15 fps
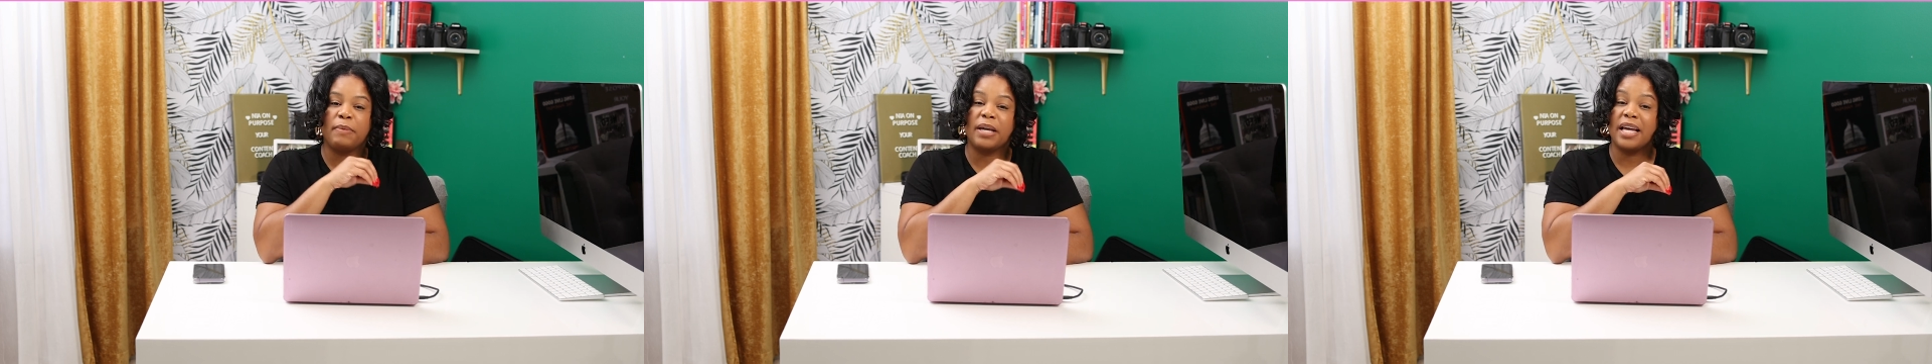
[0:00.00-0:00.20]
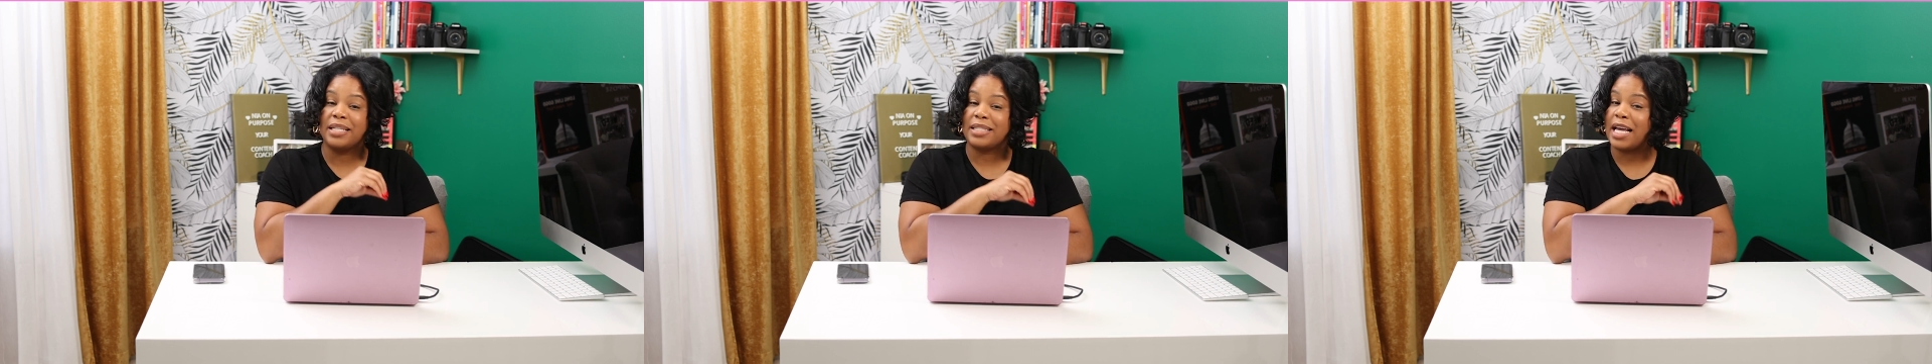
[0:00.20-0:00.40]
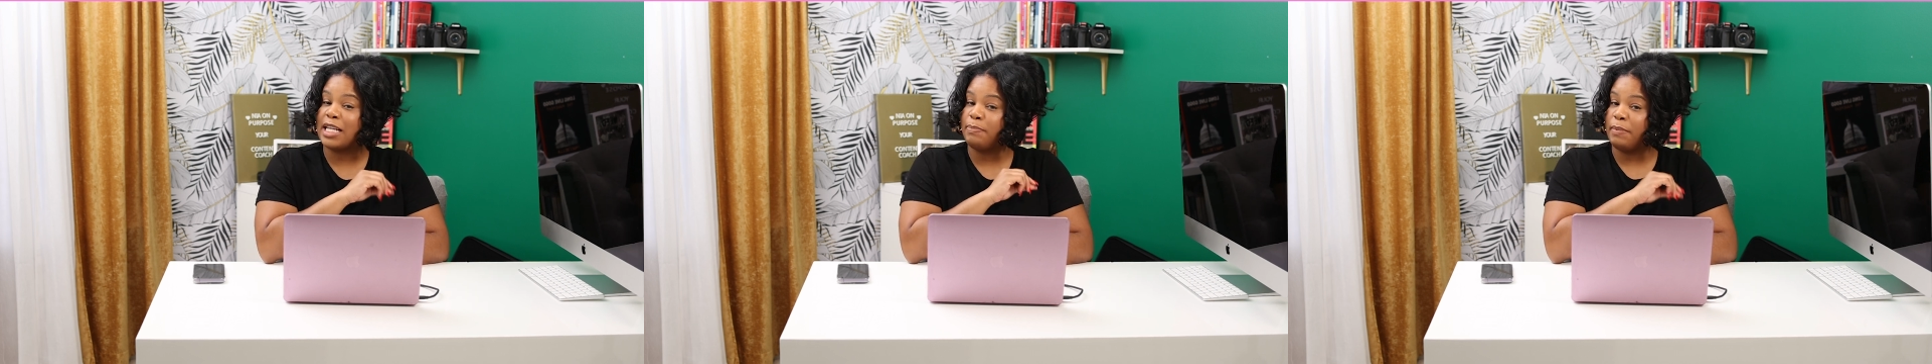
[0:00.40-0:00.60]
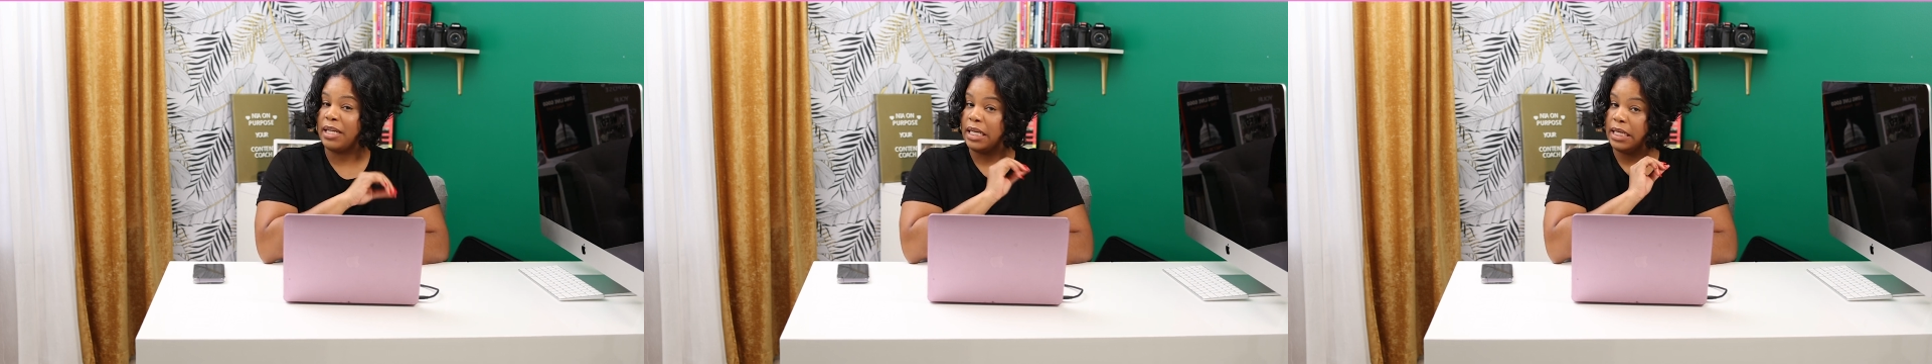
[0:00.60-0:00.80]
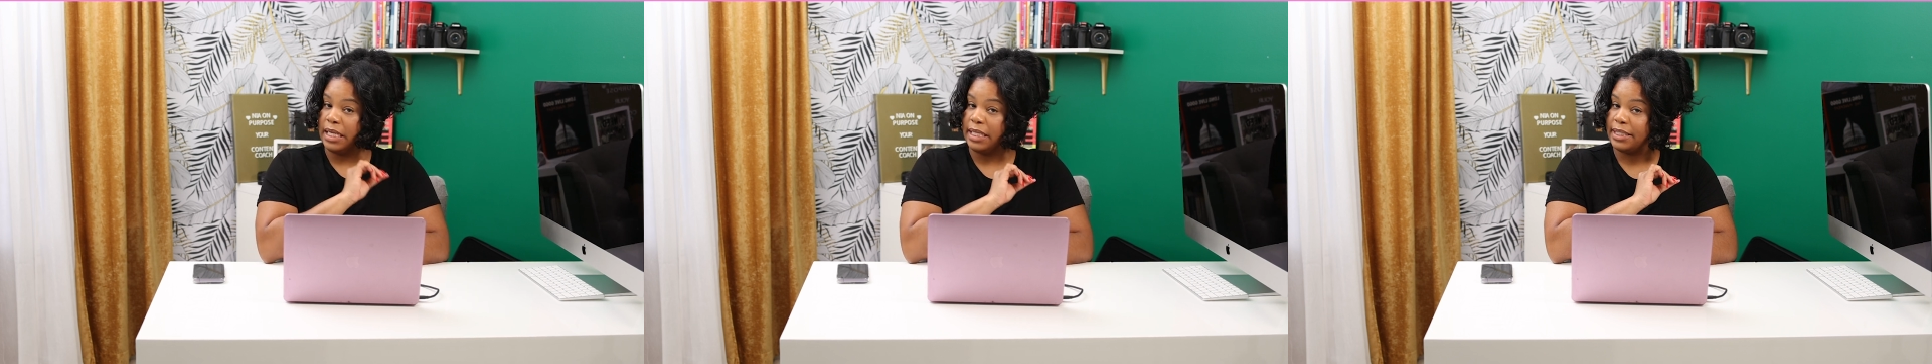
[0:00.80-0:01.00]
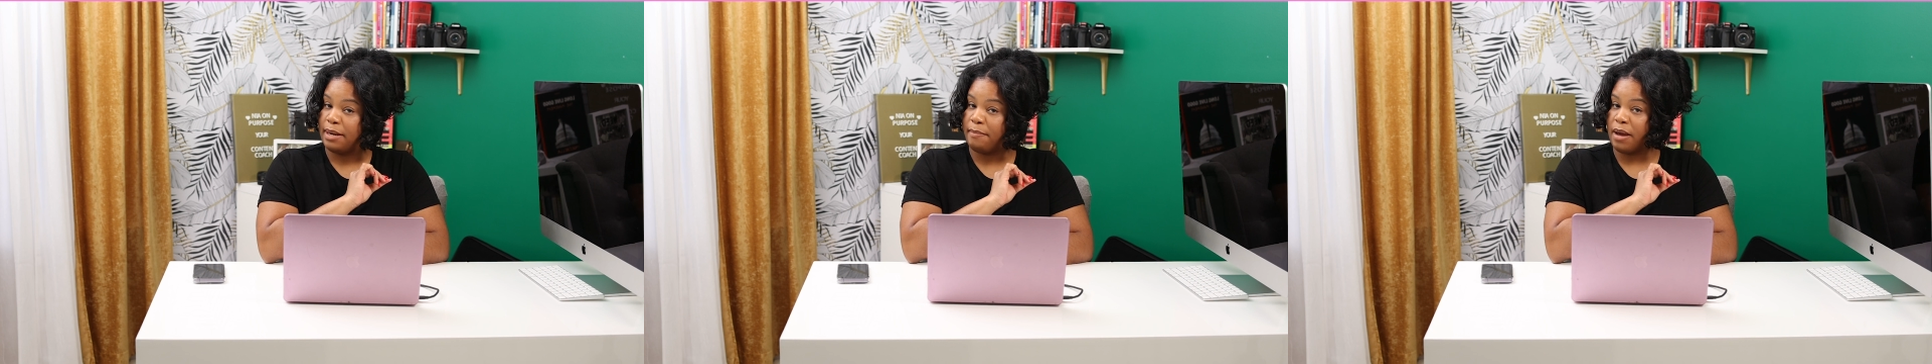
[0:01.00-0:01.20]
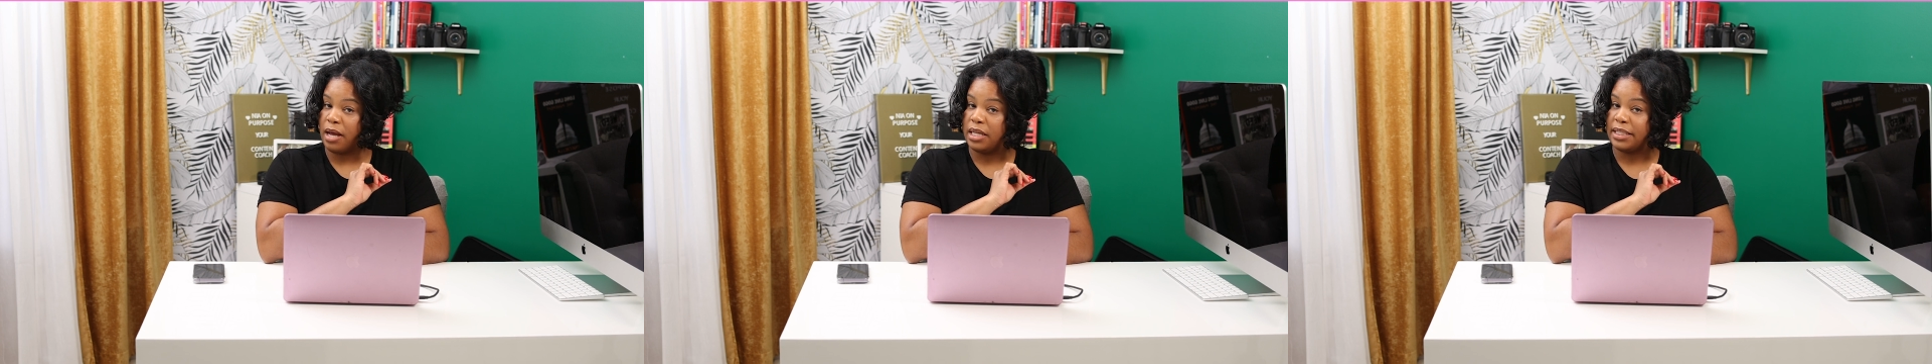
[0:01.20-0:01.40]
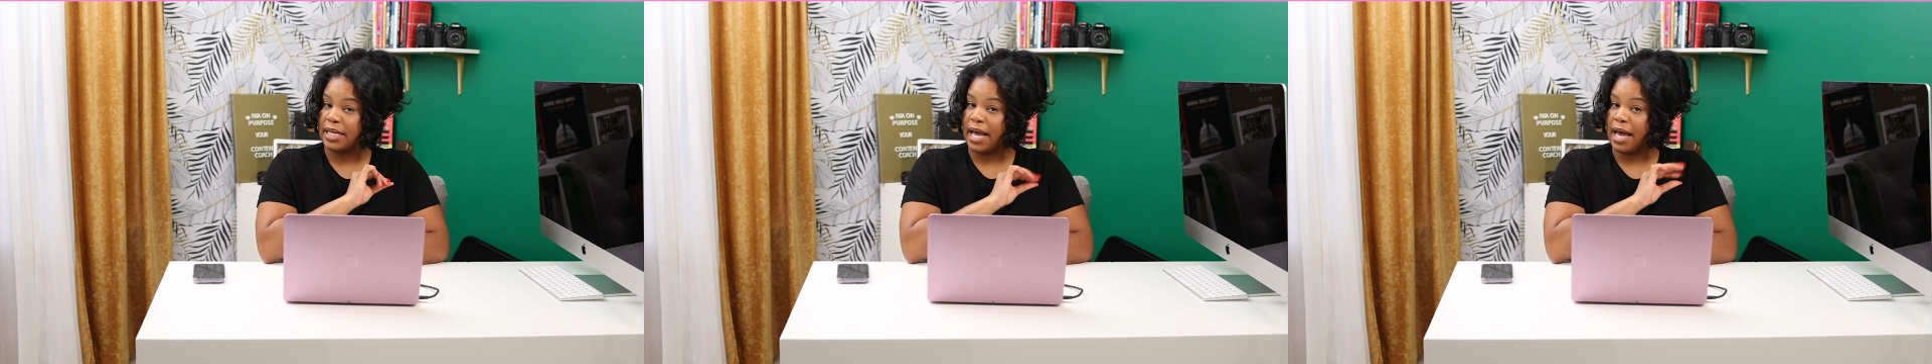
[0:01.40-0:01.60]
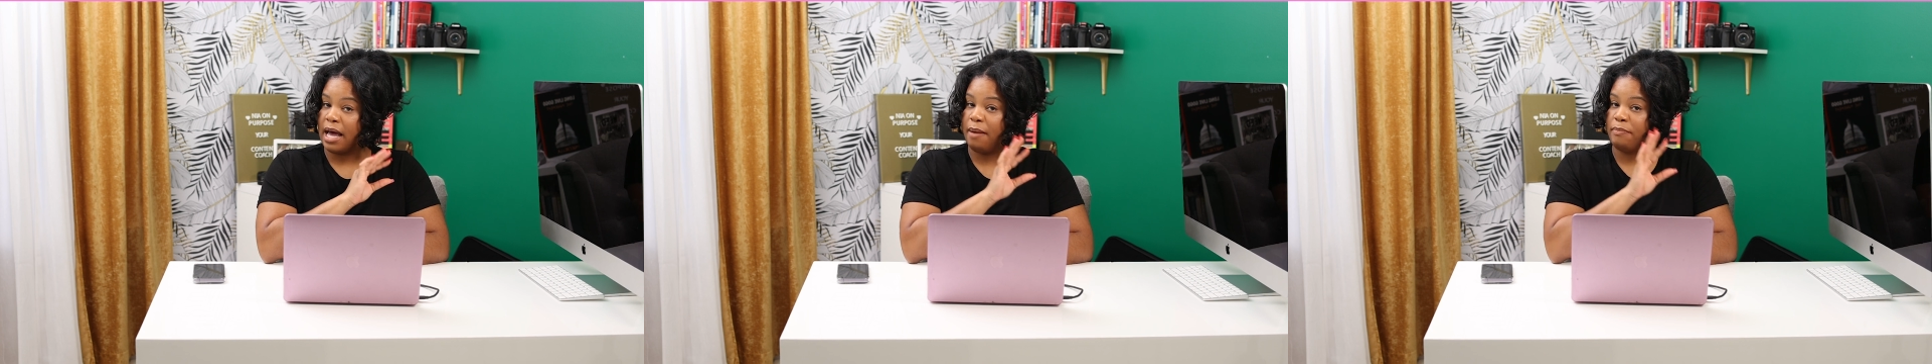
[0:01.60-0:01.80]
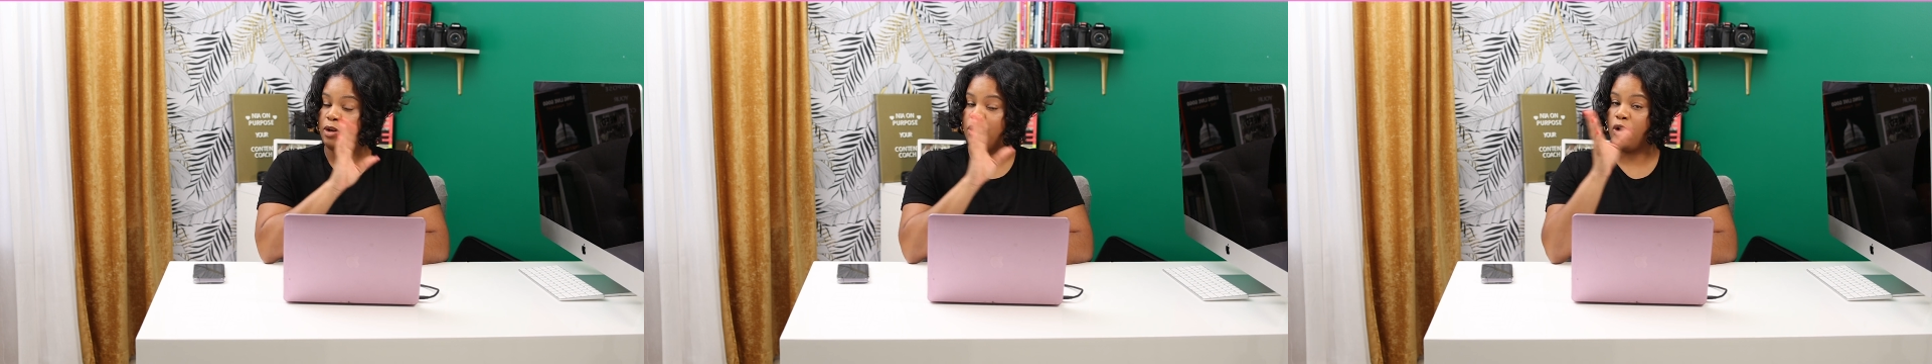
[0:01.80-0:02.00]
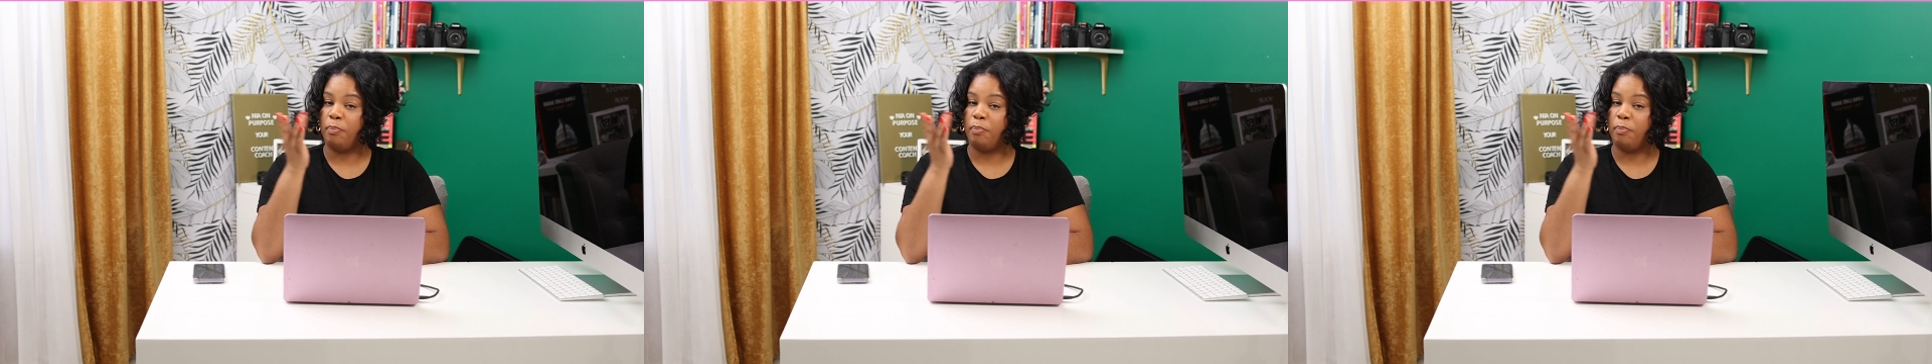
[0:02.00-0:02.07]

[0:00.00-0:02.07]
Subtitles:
because I spent a decent amount of time,